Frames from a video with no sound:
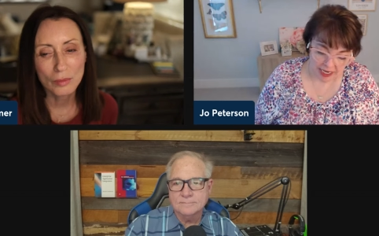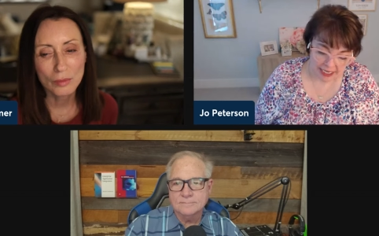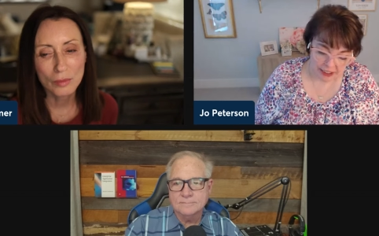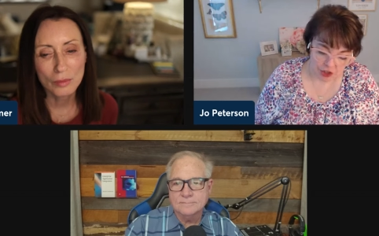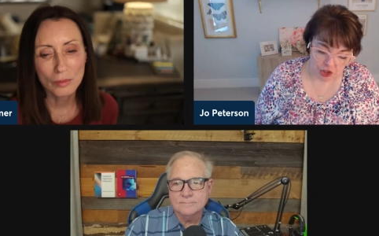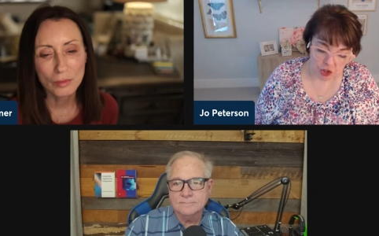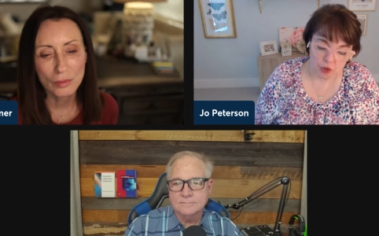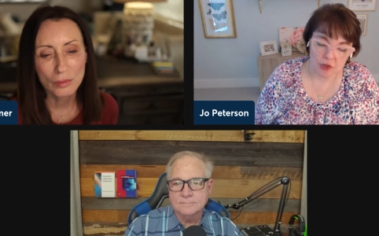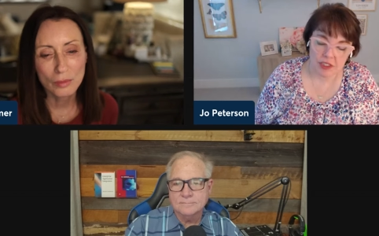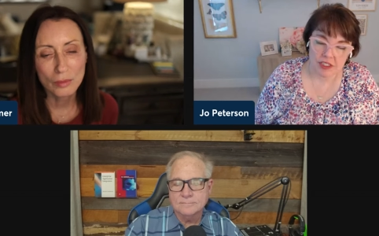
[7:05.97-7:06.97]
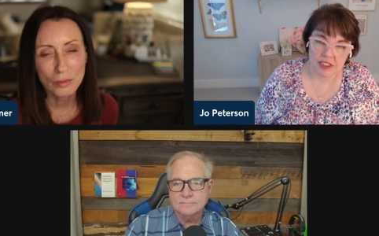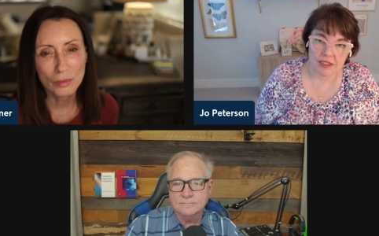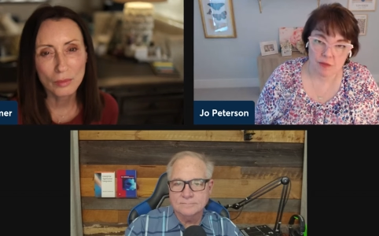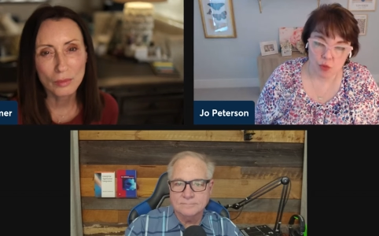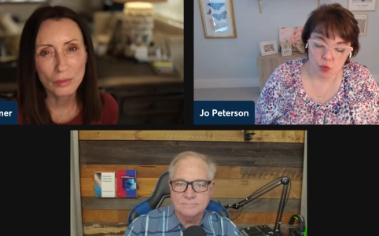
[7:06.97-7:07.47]
Speaker 1: And it showed that
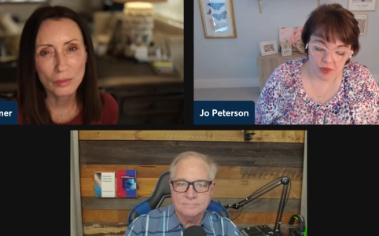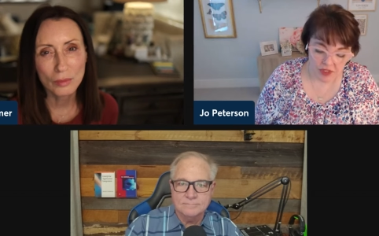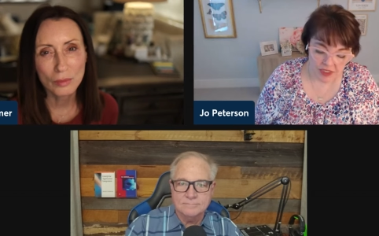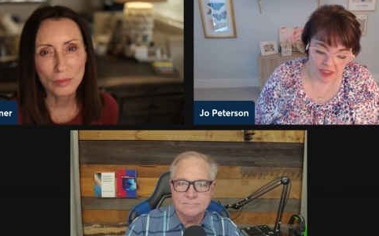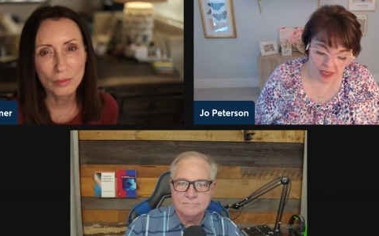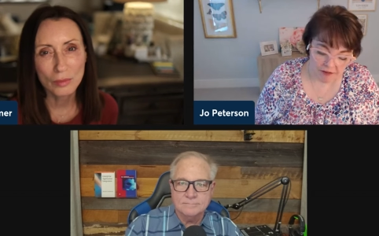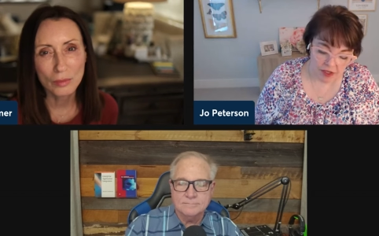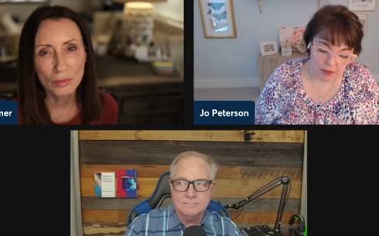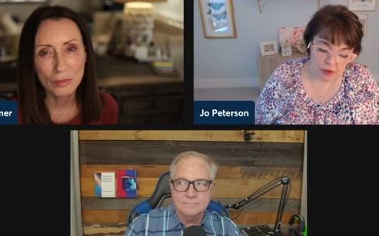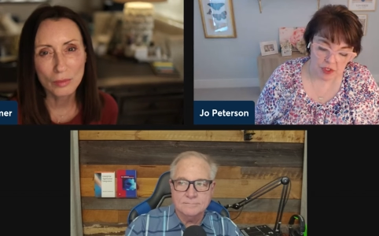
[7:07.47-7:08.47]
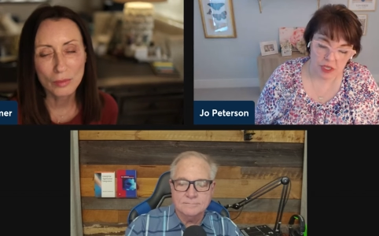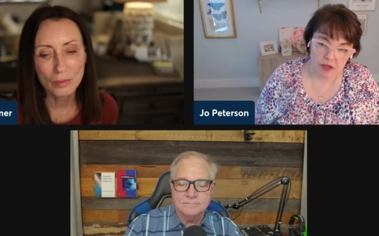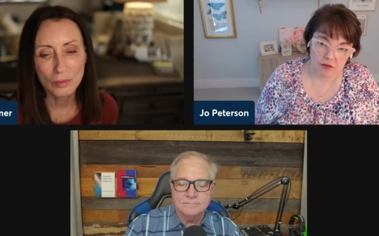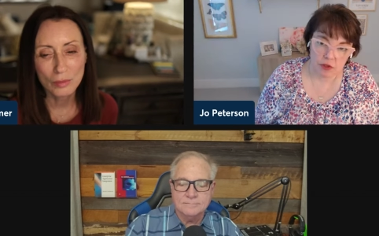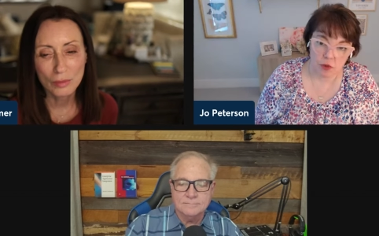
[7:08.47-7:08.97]
more than 70%
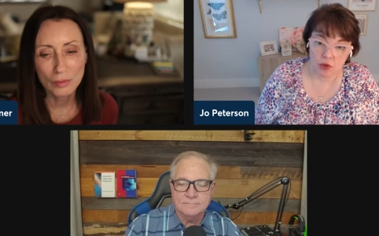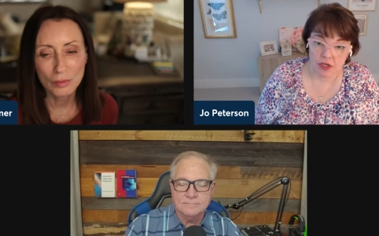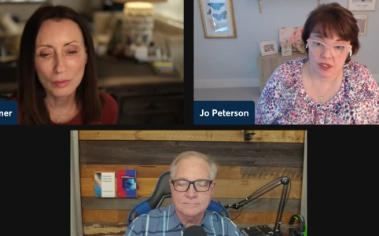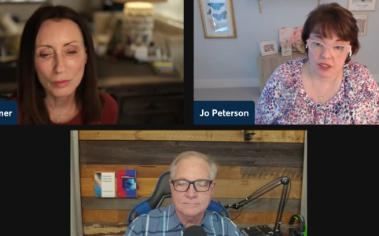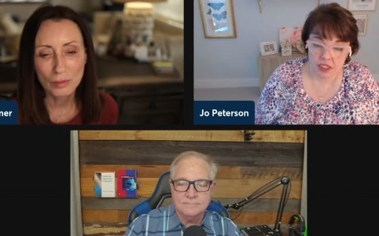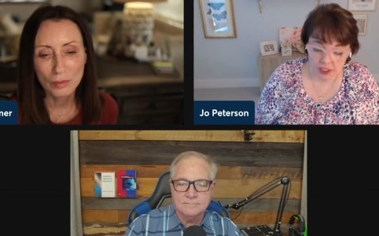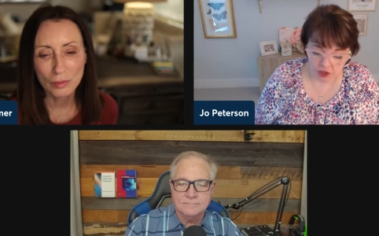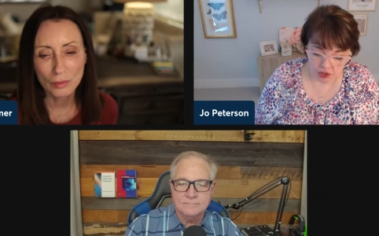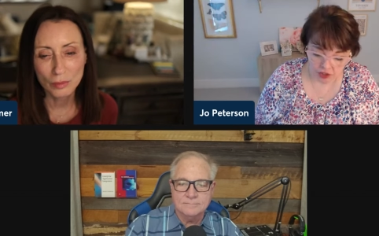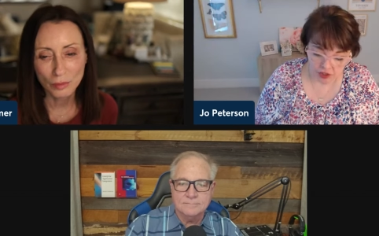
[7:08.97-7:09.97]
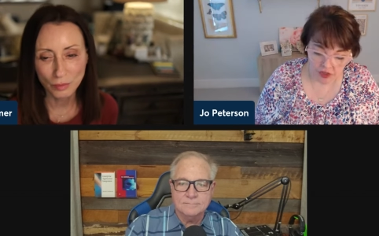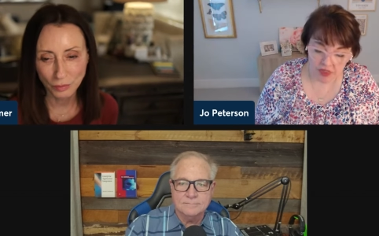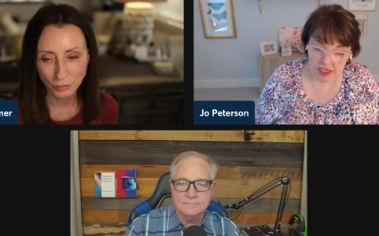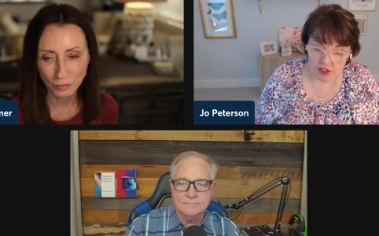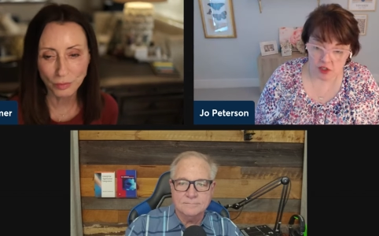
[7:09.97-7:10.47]
of the organizations that
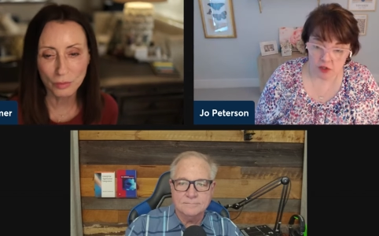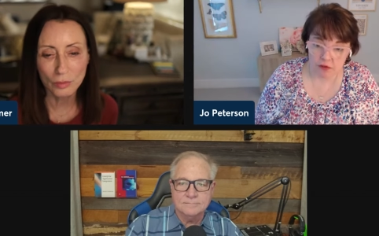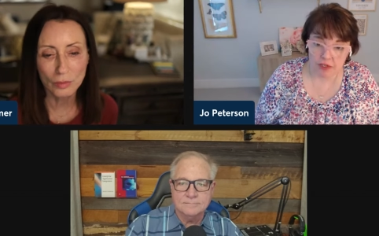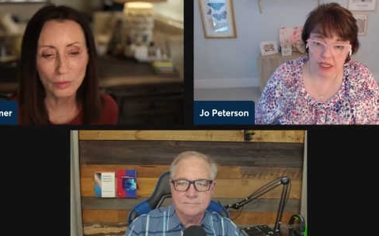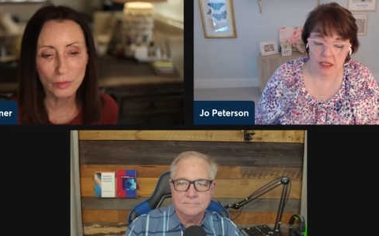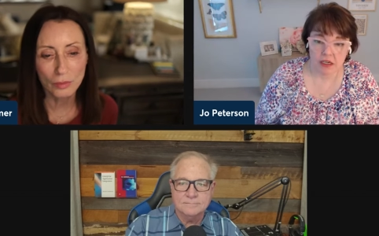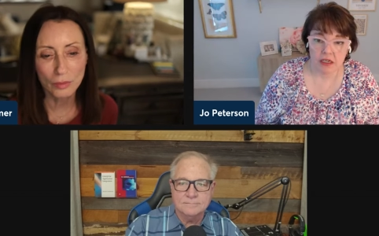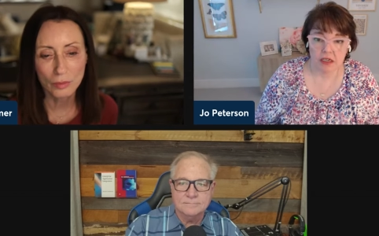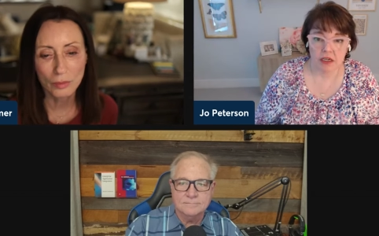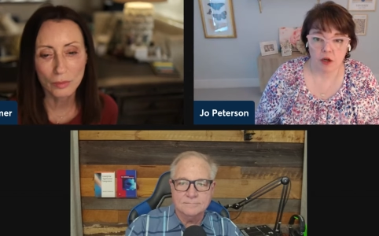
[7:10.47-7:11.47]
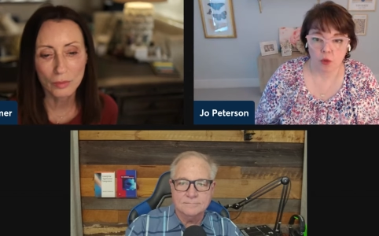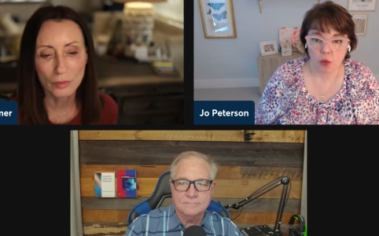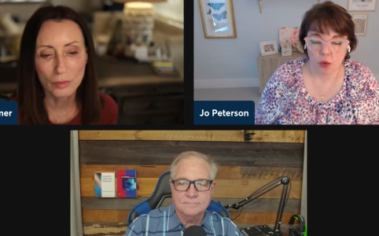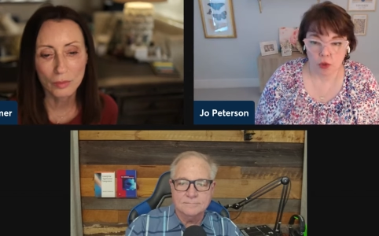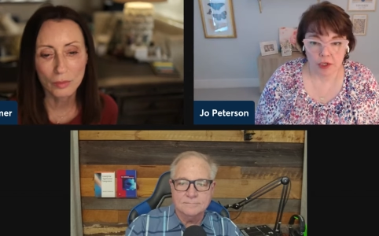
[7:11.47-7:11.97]
they surveyed
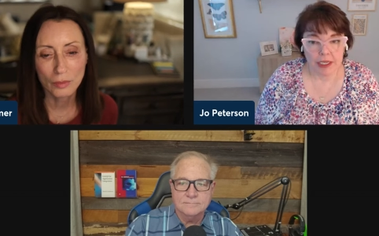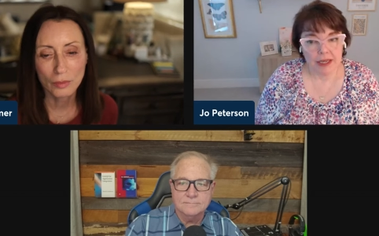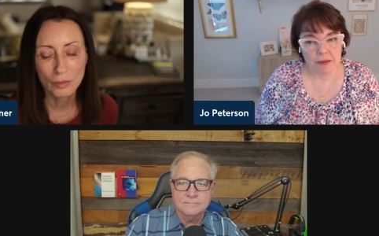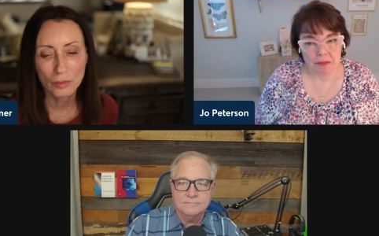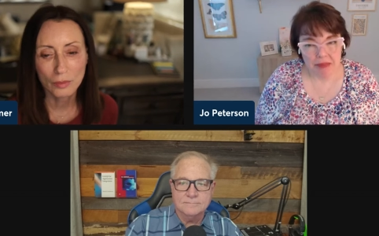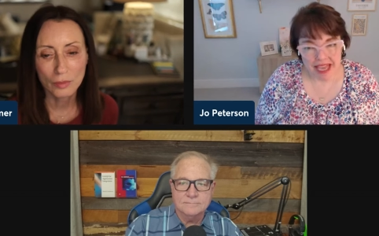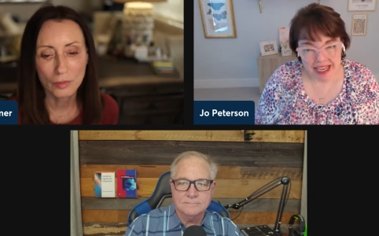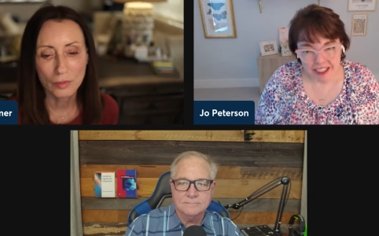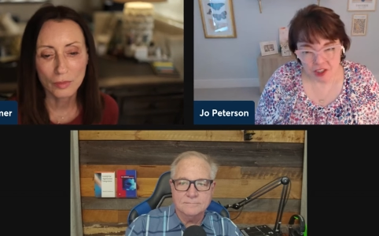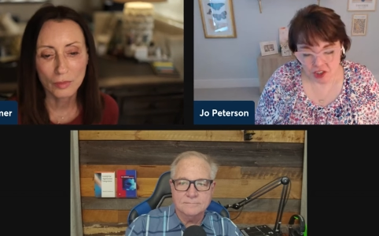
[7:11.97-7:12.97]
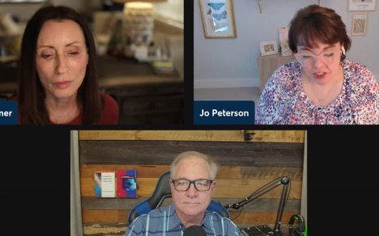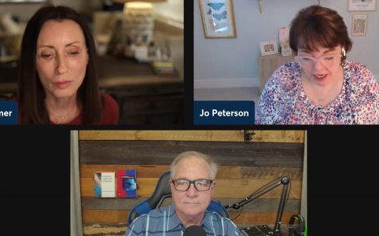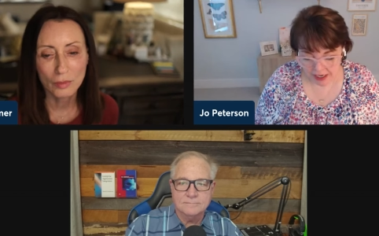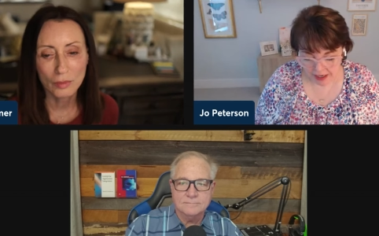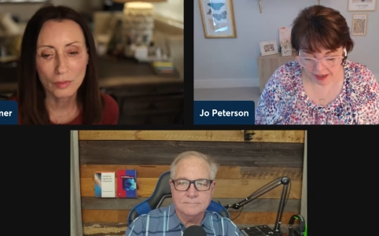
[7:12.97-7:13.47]
were looking at managed
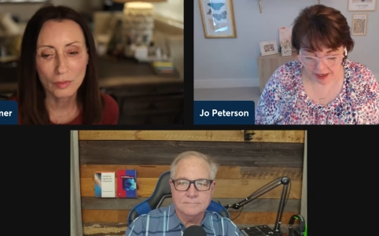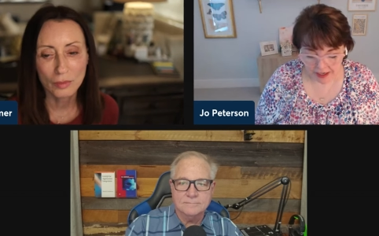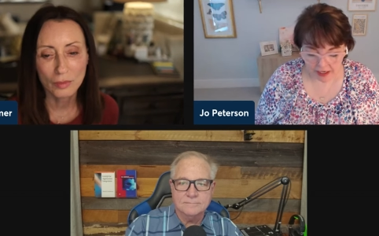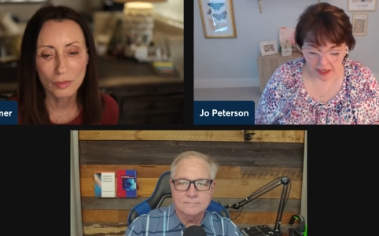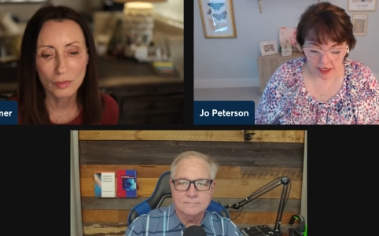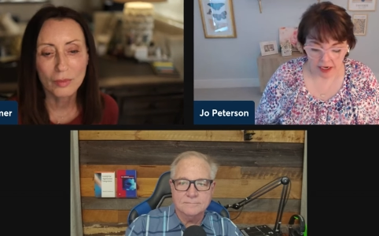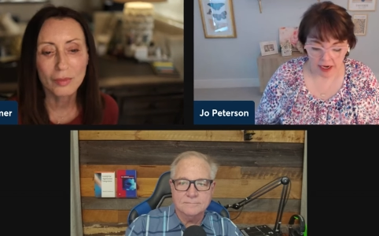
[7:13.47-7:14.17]
AI,